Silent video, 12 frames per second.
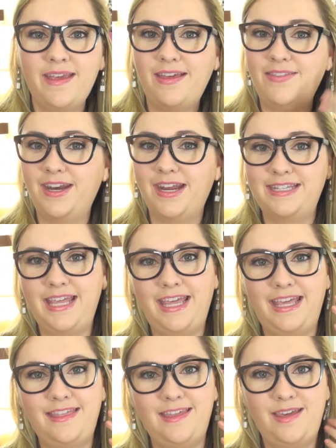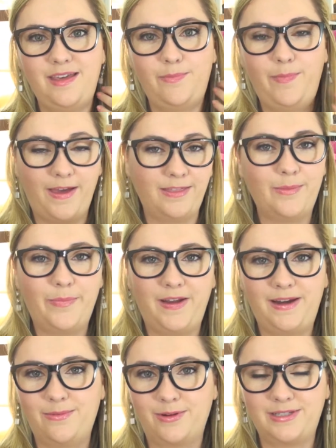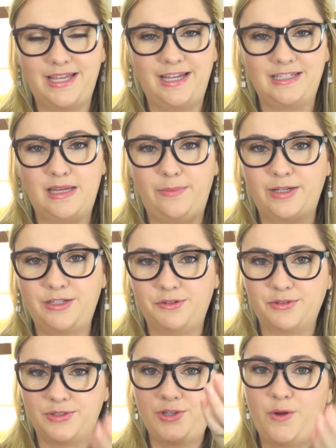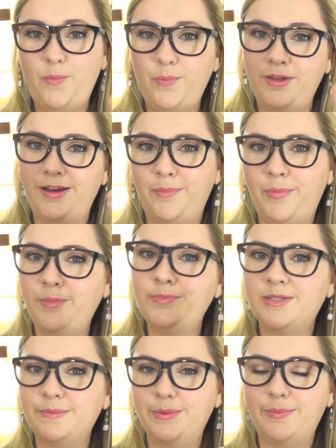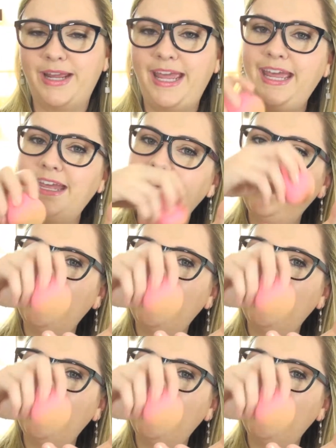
And then I take the Bath & Body Works antibacterial soap and I pump some in my hand,